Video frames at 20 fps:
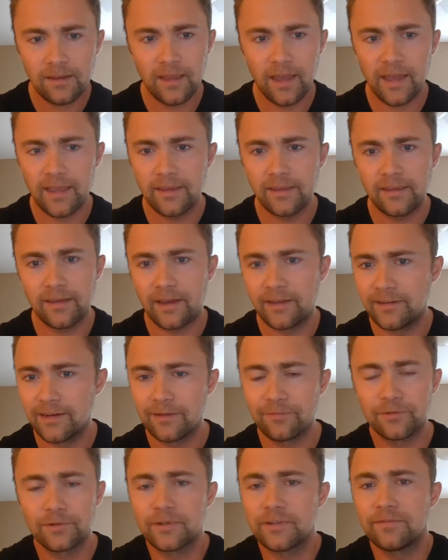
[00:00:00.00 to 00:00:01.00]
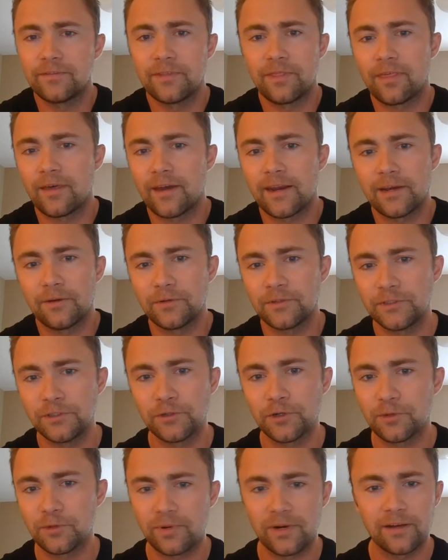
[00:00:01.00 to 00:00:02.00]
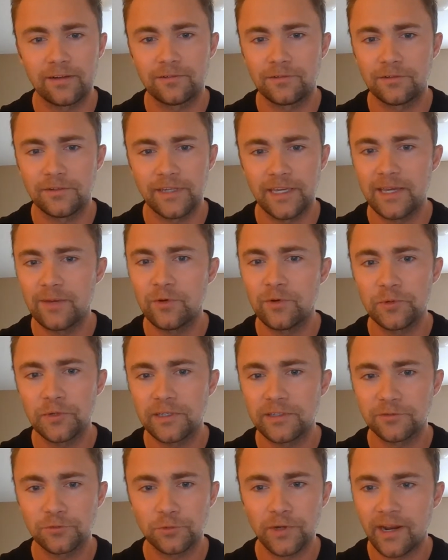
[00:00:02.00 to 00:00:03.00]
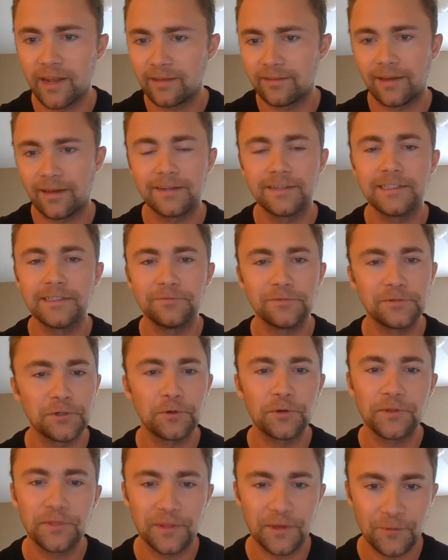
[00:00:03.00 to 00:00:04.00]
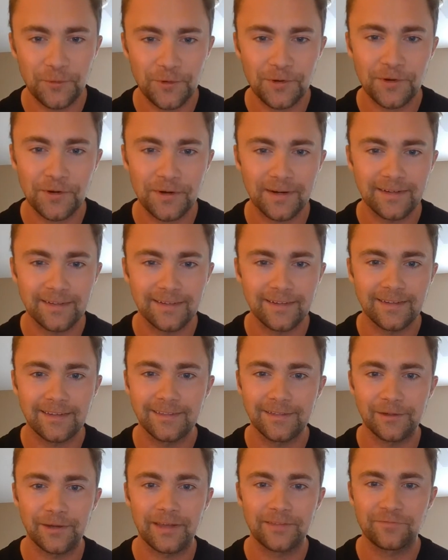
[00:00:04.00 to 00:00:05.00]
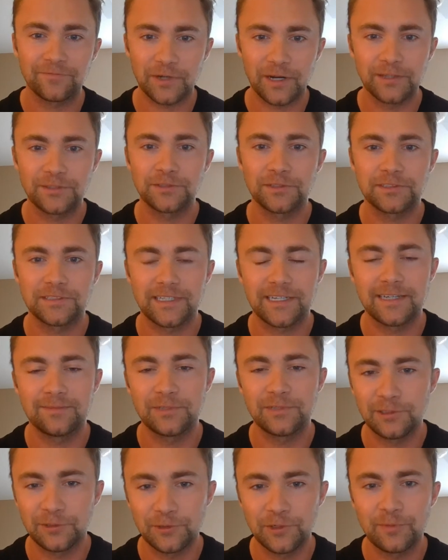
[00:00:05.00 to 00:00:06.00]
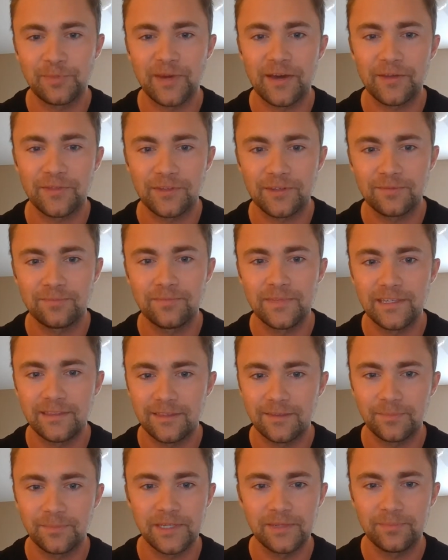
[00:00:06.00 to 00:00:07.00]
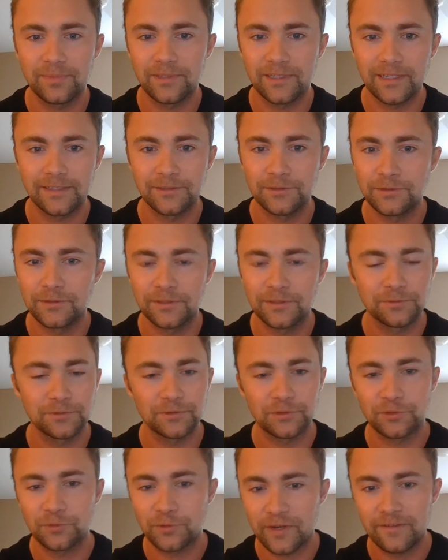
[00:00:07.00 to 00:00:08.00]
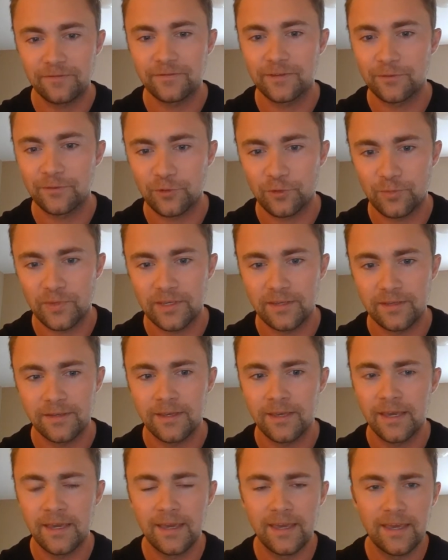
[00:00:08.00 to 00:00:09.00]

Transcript: I never even thought I would go to Procter and Gamble, because one, I didn't even know what they were, and after I took time to learn about them, meet the people, I knew that it was a great fit for me.